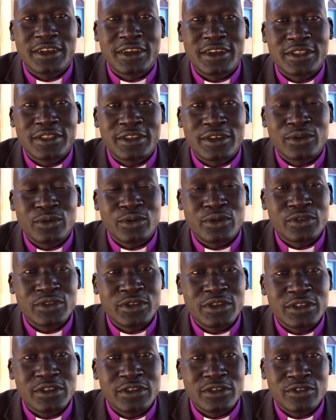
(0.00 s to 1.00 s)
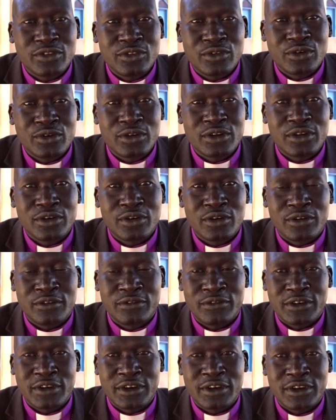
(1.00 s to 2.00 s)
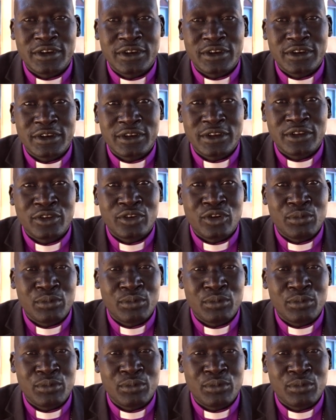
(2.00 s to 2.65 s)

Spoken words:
and there was this story of a